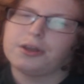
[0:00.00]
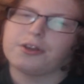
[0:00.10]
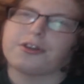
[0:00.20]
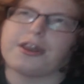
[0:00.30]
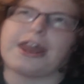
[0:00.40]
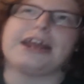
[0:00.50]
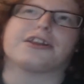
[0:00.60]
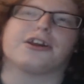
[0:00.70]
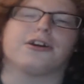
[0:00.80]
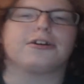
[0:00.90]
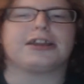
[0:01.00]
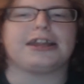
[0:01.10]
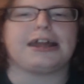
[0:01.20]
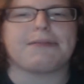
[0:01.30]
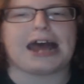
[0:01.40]
So then he turned to
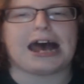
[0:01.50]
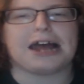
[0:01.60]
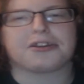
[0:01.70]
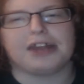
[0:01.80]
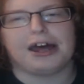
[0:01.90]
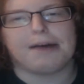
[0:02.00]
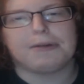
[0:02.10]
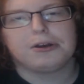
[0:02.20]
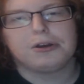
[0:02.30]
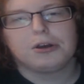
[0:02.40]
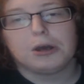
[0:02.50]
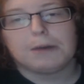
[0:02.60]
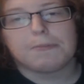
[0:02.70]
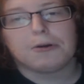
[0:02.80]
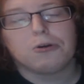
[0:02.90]
them and asked them,
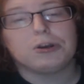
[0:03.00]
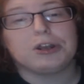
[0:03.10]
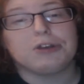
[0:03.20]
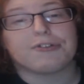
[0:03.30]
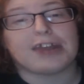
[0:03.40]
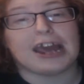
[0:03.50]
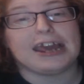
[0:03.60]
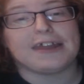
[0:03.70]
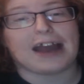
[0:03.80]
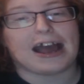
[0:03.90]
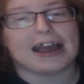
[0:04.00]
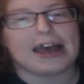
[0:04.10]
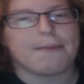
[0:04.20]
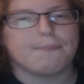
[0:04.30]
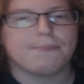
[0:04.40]
"But who do you say that I
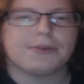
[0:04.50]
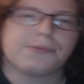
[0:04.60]
am?"